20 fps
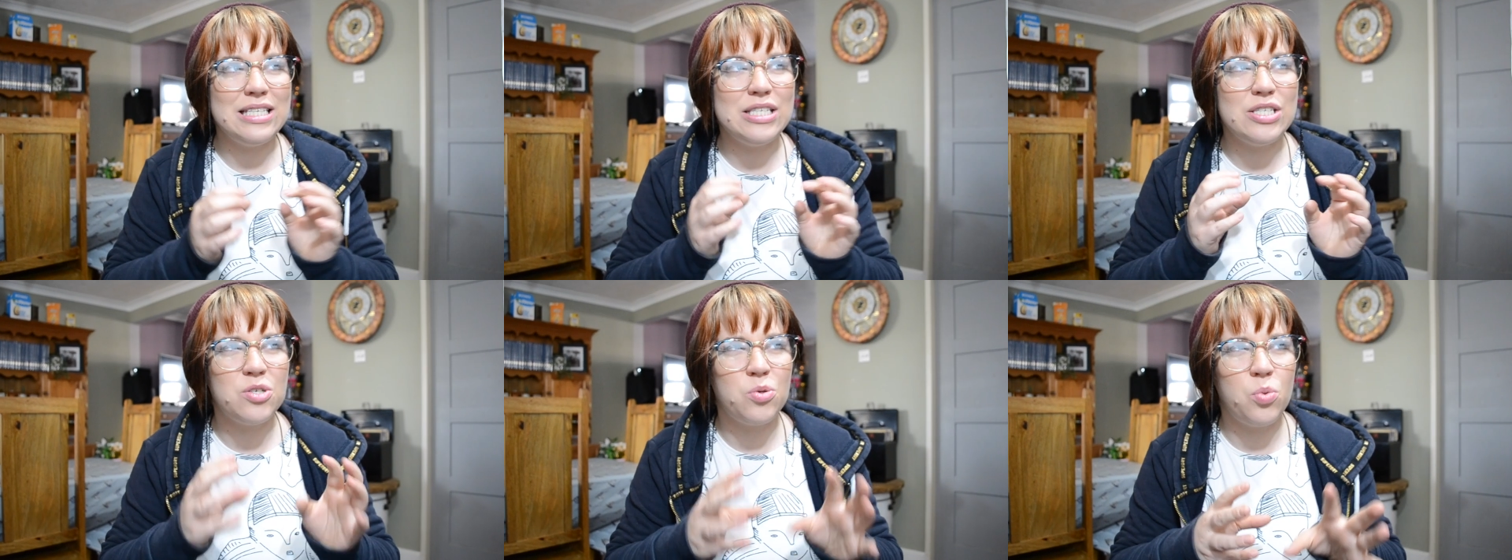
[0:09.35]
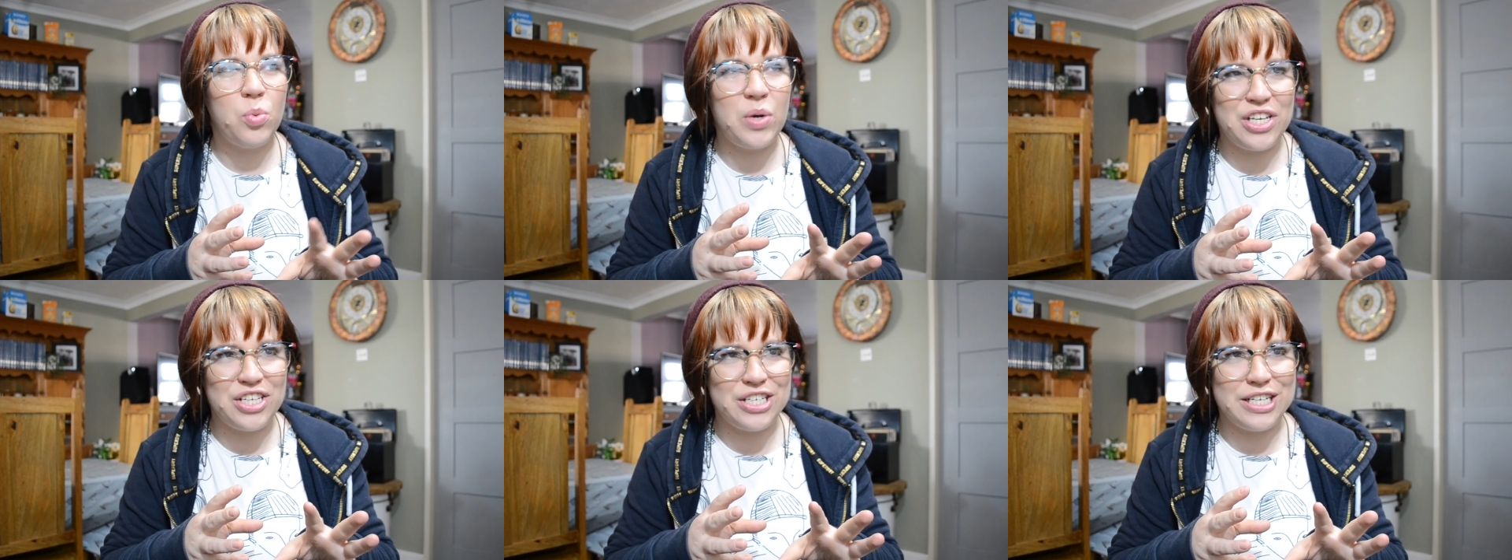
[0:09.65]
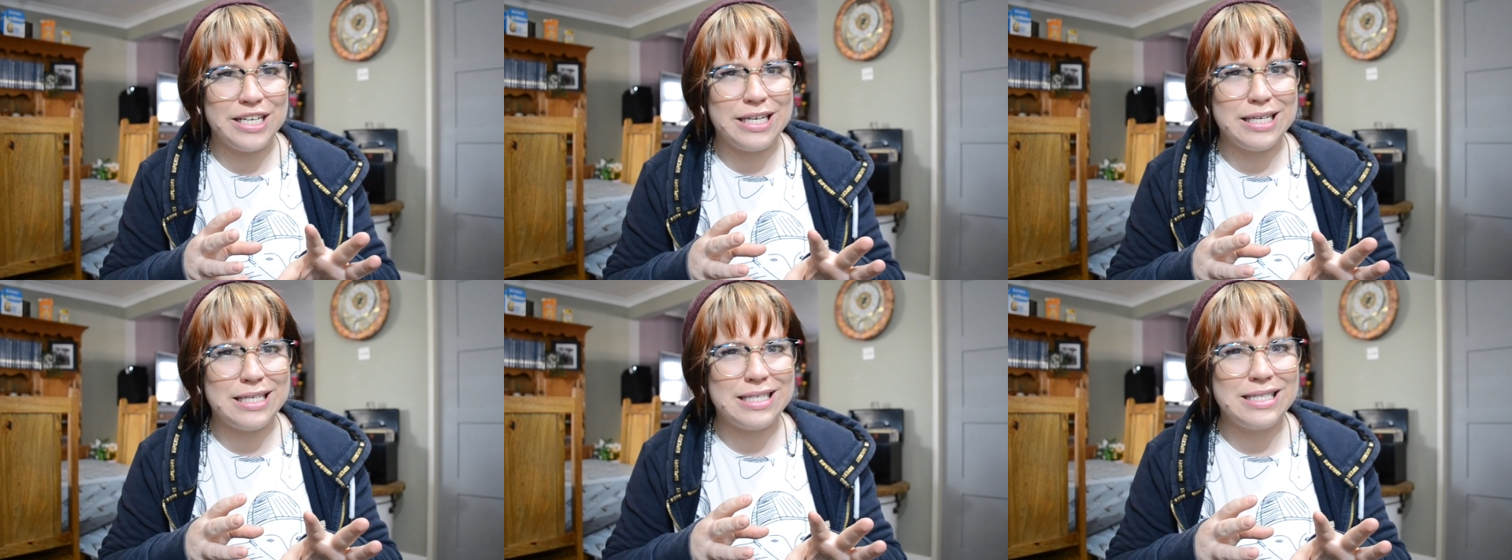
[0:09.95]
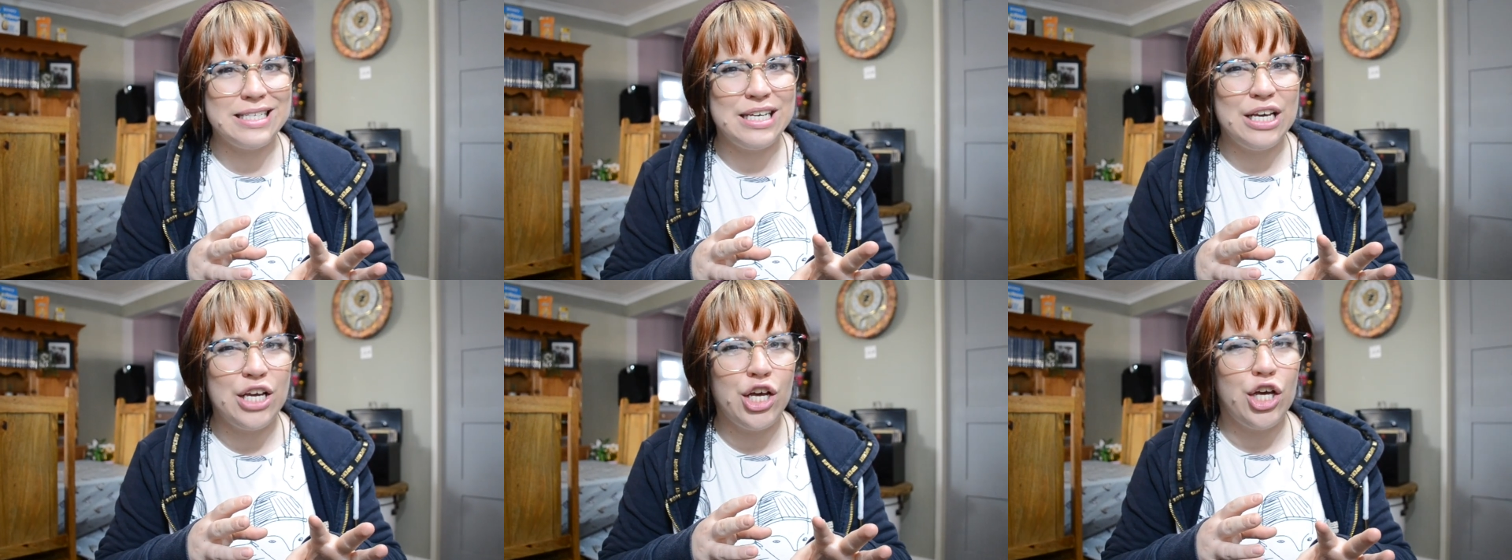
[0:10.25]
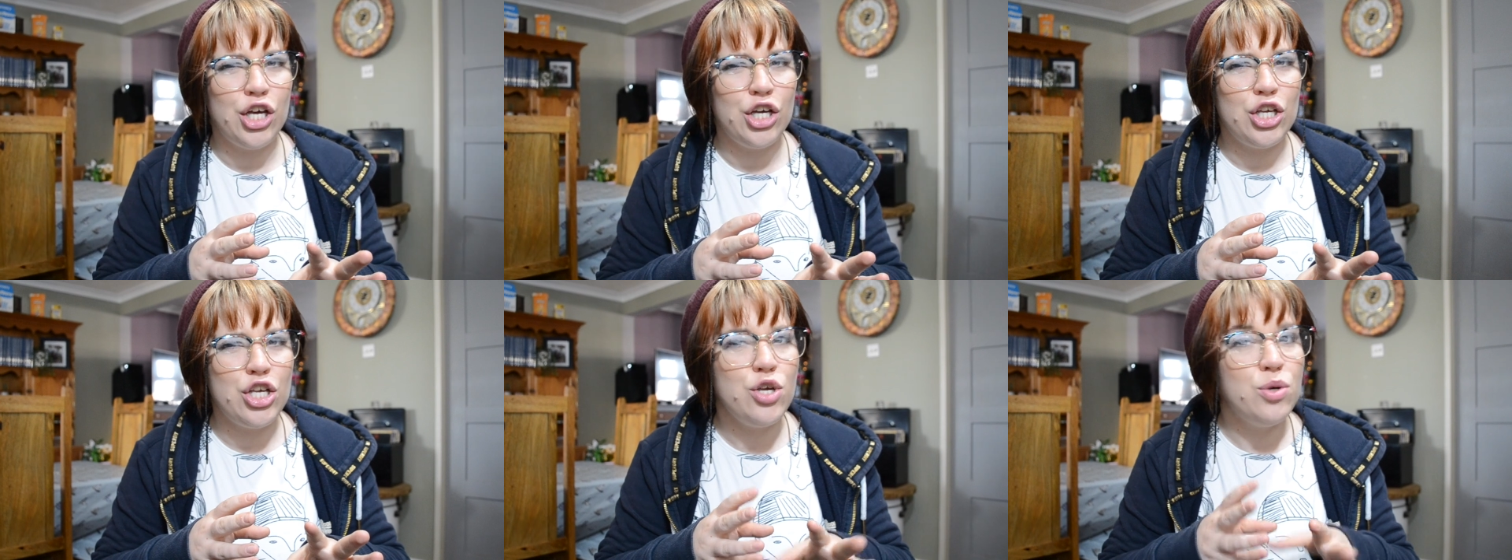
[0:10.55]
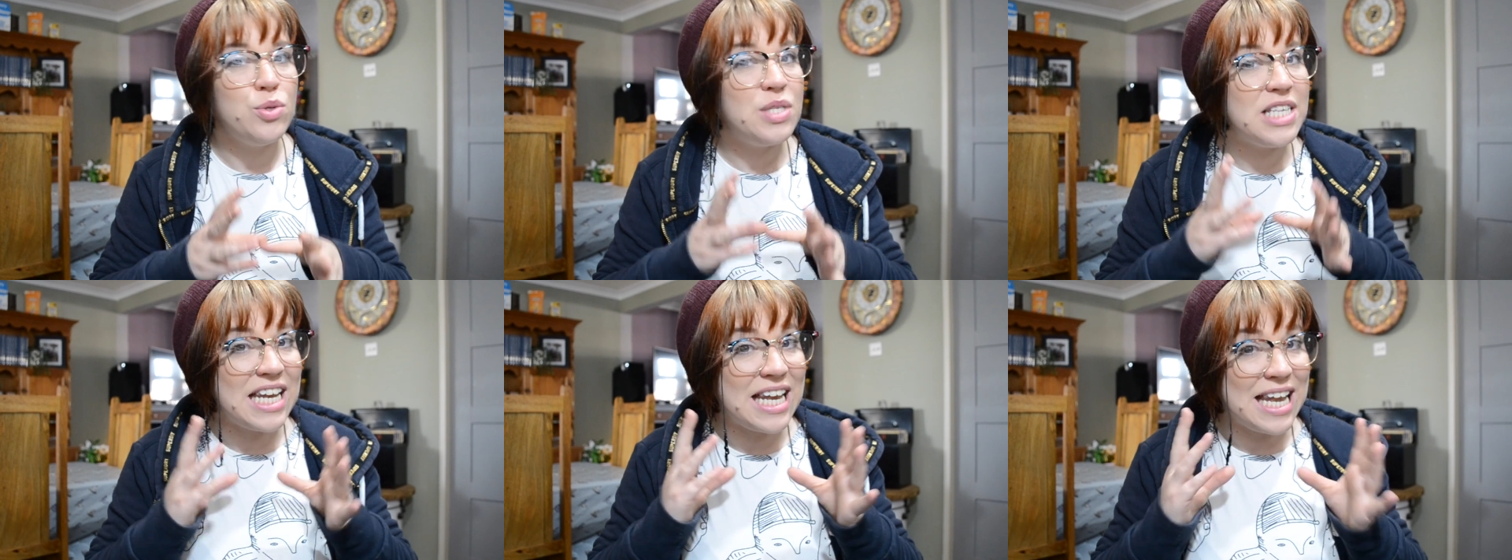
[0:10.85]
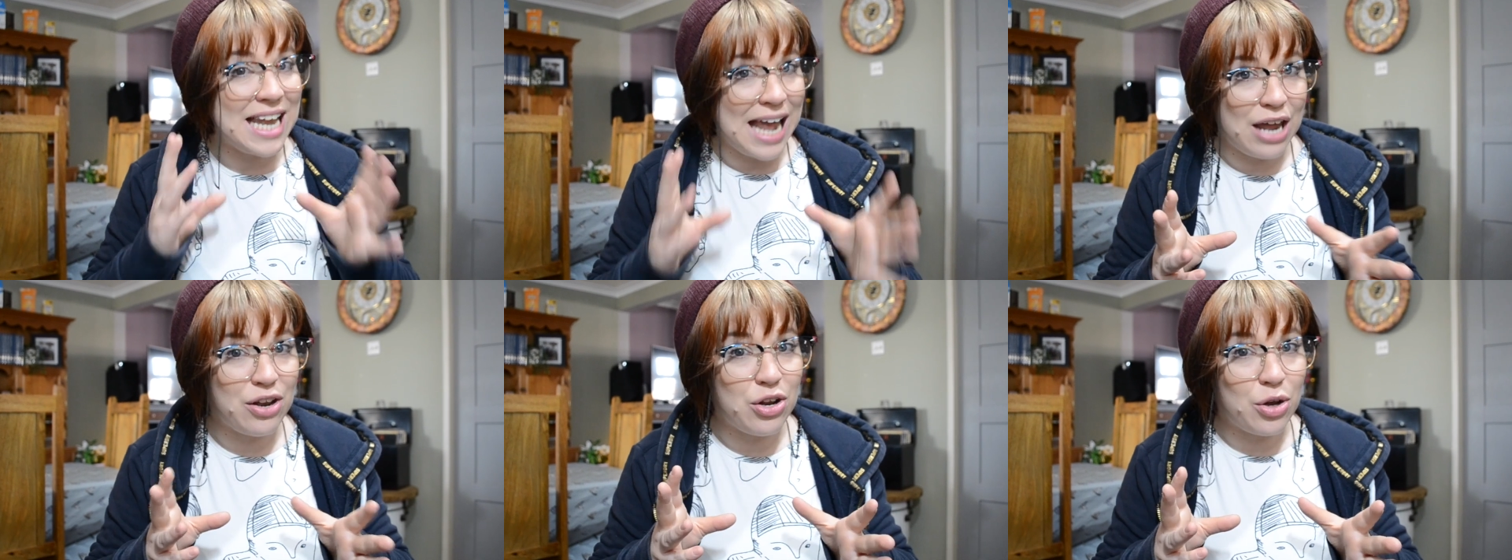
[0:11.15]
squishes using
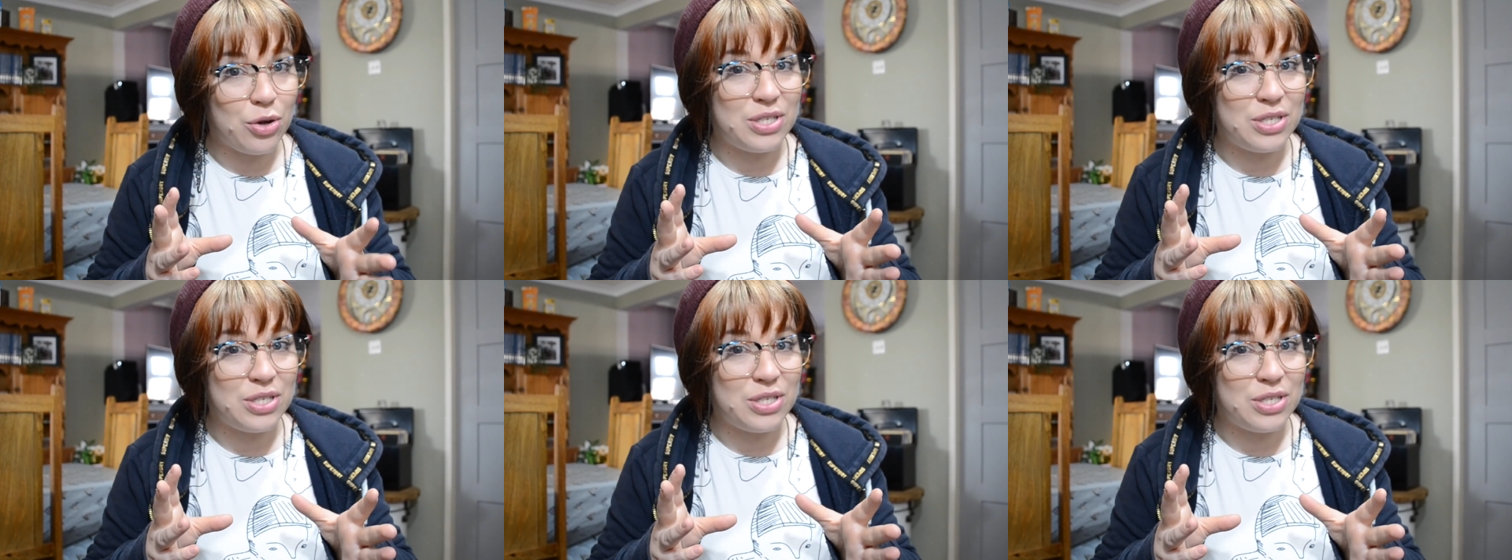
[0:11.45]
nano